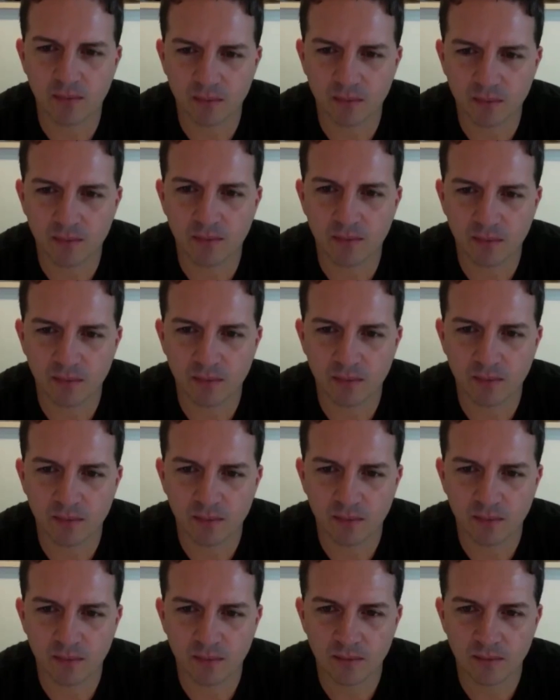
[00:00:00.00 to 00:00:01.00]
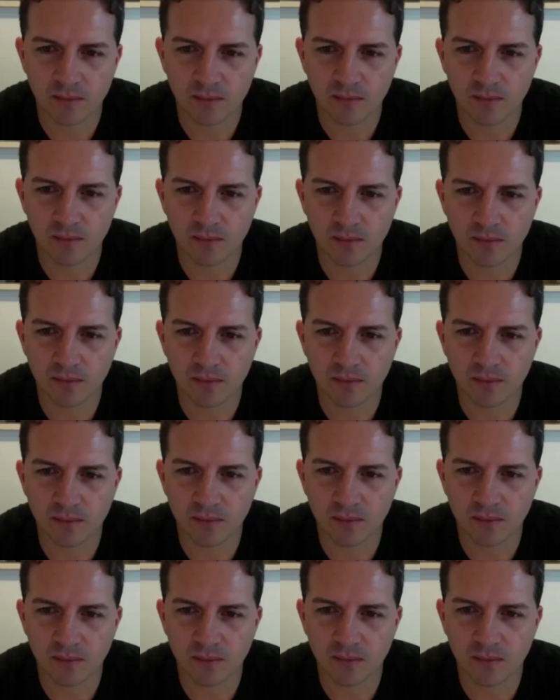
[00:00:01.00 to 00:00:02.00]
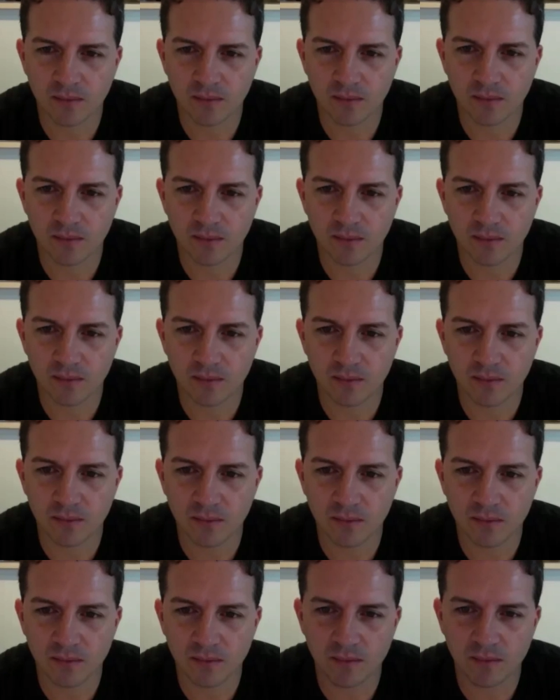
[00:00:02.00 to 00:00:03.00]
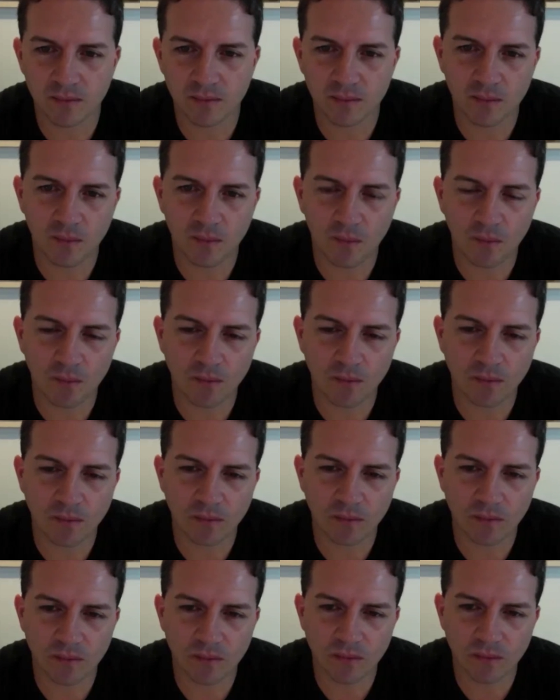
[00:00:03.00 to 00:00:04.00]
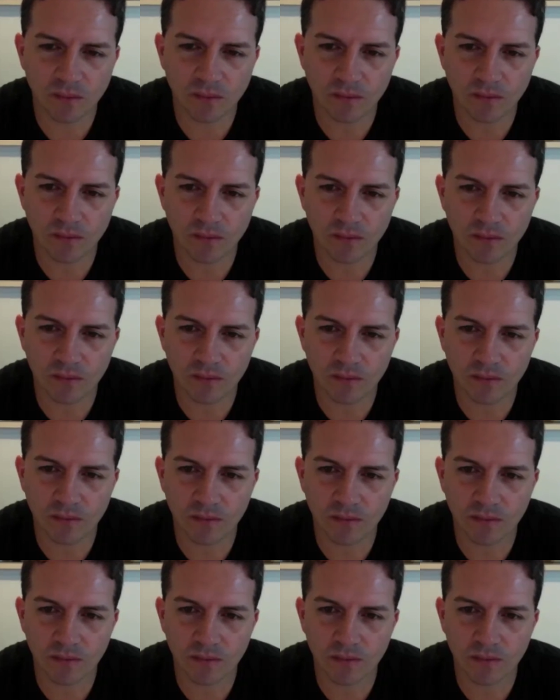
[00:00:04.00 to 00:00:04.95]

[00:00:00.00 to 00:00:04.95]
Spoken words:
(silent)